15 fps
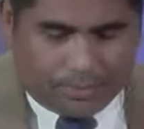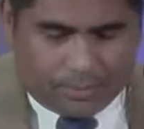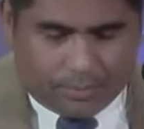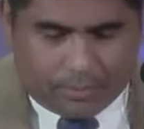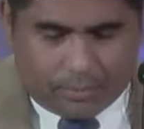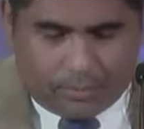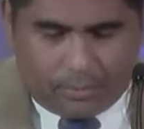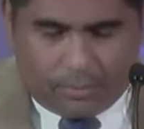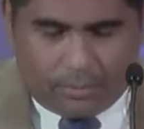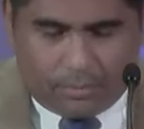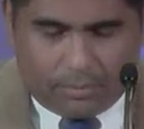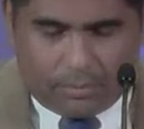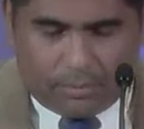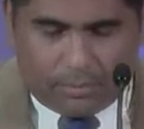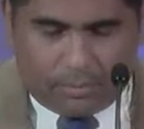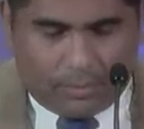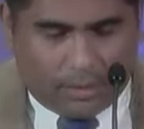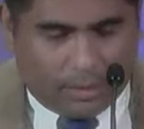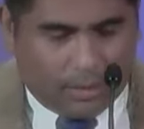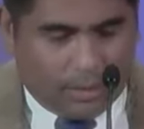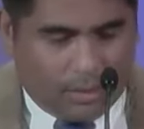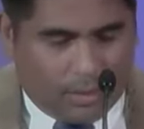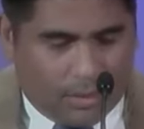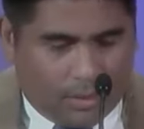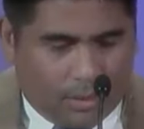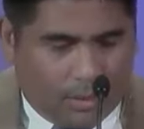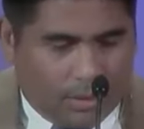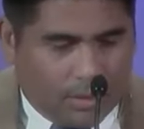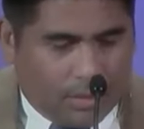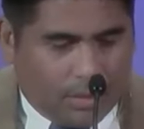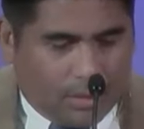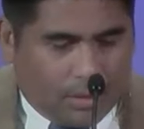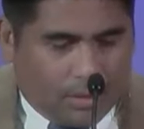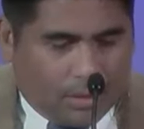(silence)